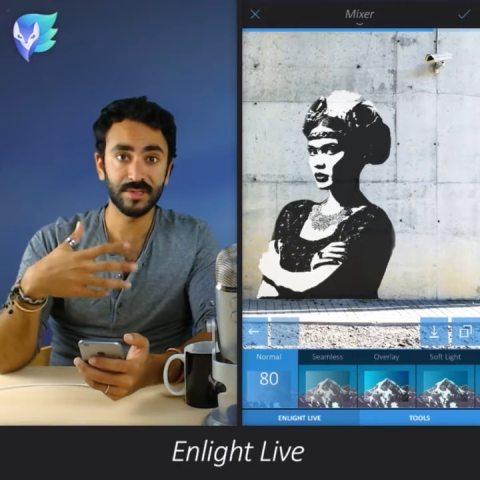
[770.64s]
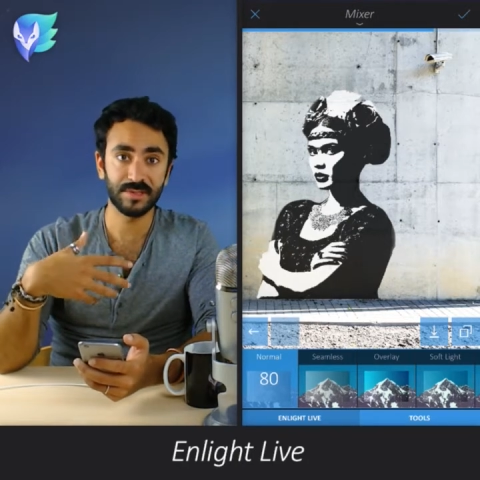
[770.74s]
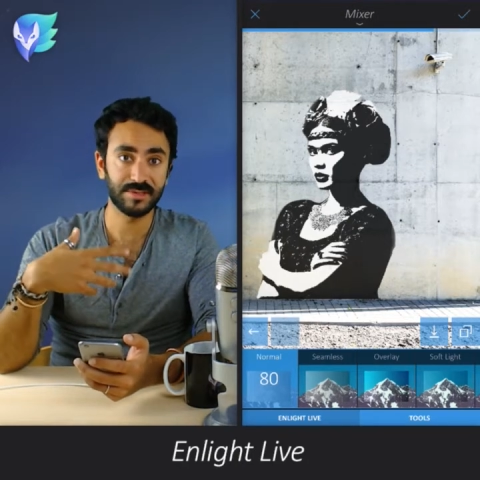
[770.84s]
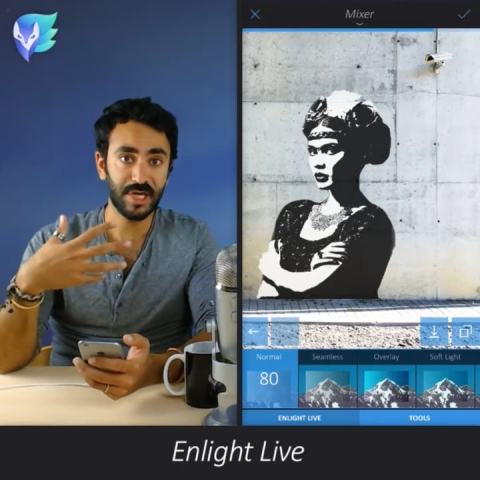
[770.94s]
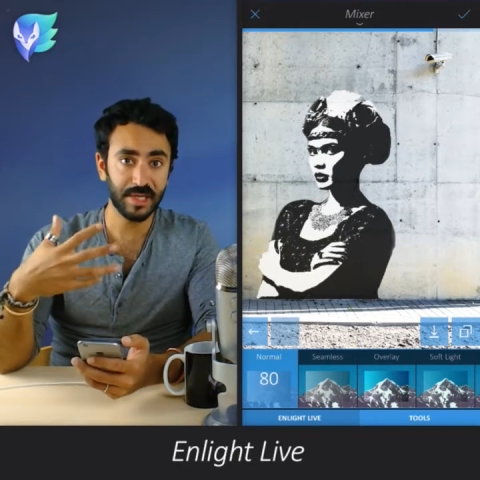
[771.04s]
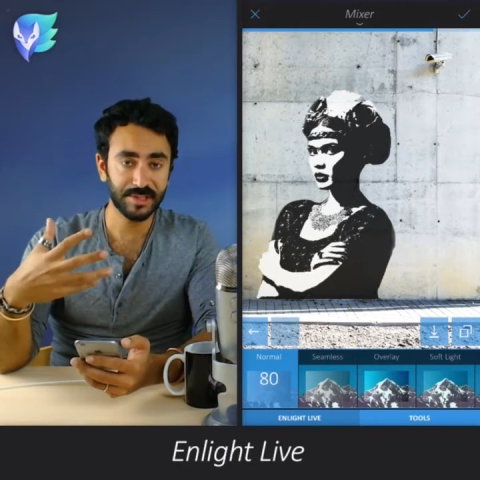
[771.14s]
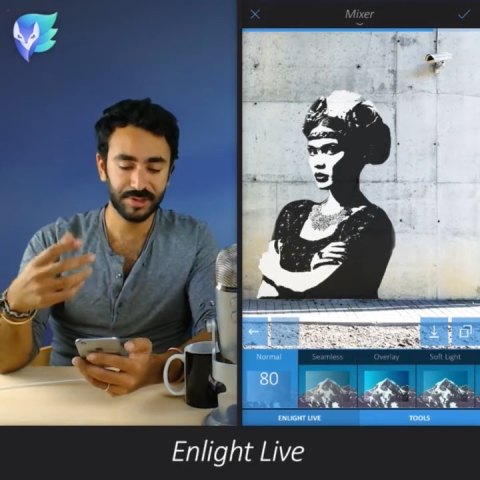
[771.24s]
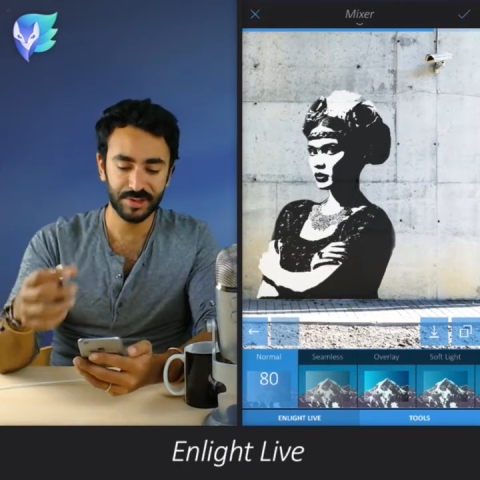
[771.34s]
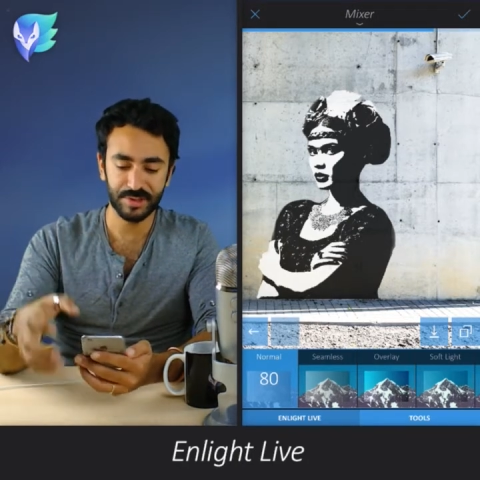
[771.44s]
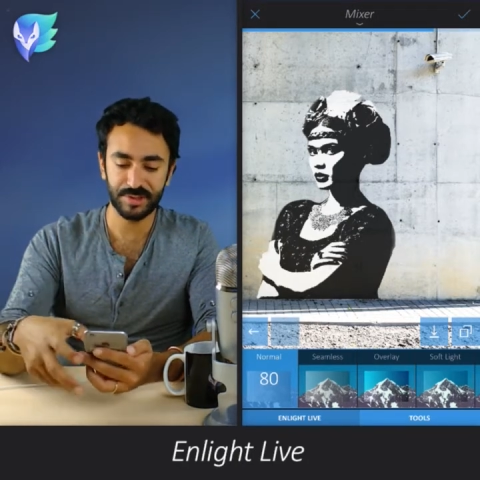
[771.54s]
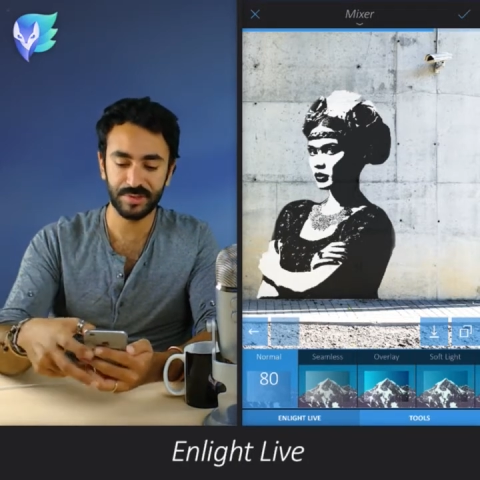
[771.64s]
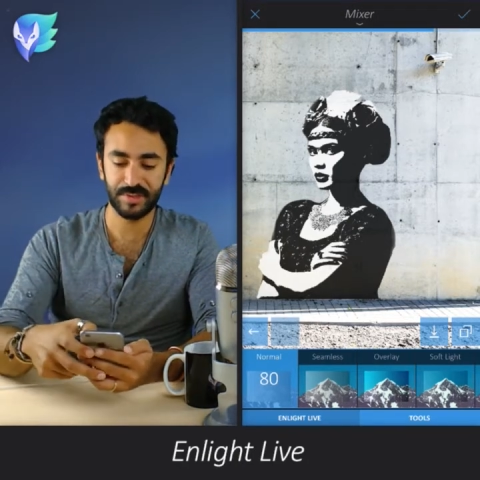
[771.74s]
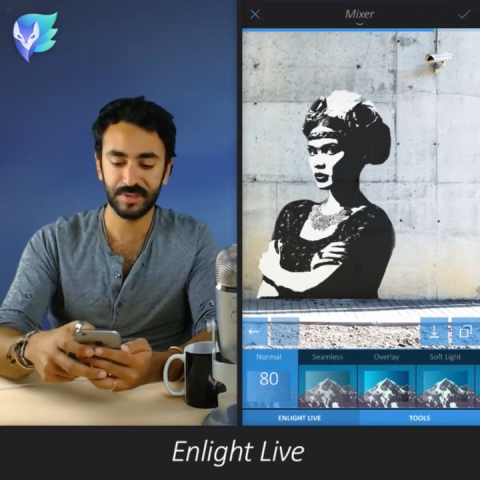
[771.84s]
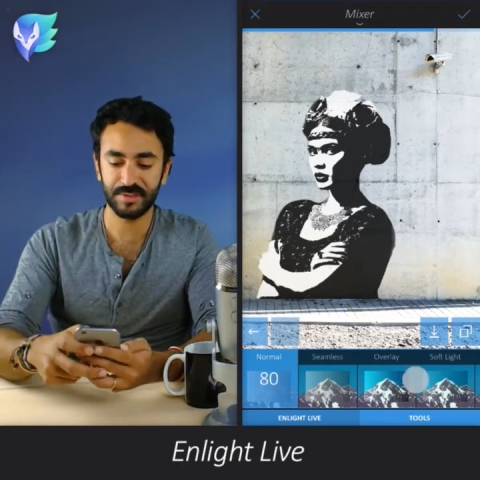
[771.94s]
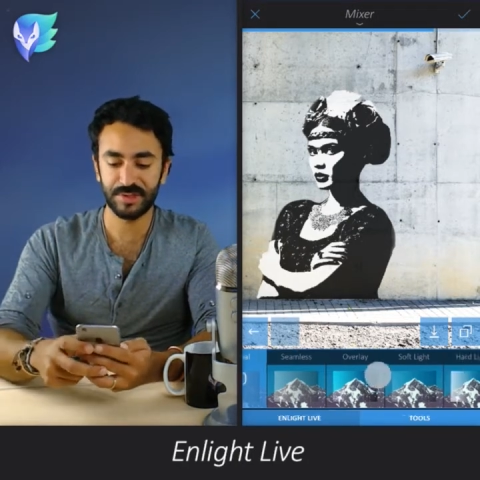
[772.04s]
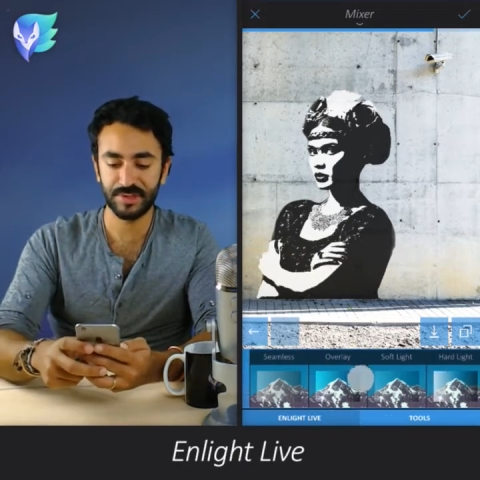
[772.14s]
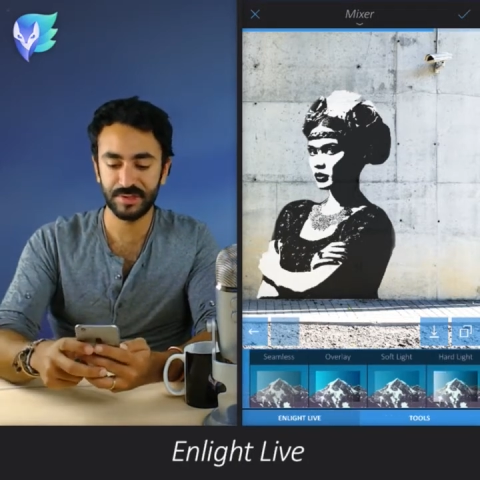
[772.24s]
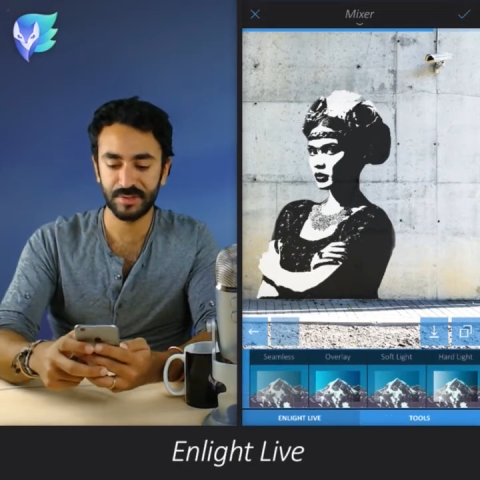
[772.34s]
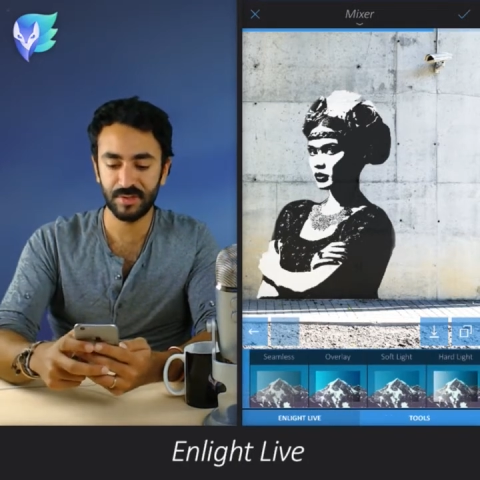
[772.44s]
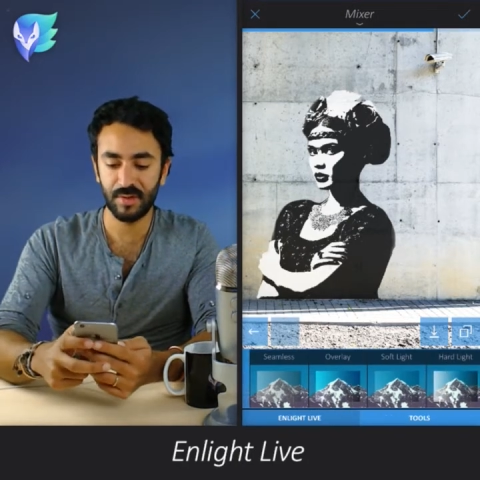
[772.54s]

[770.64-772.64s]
walls and textures, you can